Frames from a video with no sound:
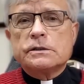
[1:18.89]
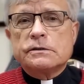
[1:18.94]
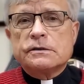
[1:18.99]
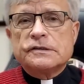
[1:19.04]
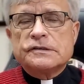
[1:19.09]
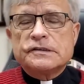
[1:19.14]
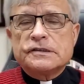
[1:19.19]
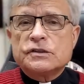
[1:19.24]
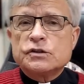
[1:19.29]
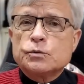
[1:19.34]
to
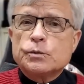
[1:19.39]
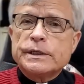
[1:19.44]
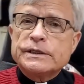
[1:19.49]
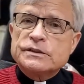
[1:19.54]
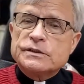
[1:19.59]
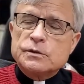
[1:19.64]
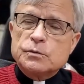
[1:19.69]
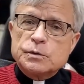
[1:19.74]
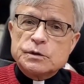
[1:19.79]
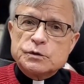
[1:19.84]
the
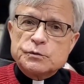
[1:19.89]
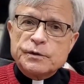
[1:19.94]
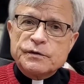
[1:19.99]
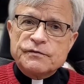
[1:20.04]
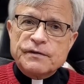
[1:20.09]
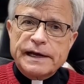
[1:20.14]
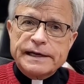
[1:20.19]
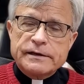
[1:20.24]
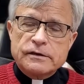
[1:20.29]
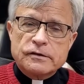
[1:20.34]
situation which we
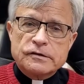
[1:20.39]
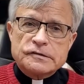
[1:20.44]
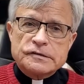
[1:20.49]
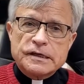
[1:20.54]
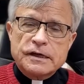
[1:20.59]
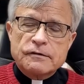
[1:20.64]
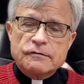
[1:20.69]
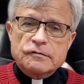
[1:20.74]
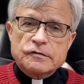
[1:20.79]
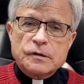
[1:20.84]
find
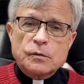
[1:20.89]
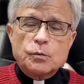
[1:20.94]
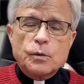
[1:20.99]
ourselves.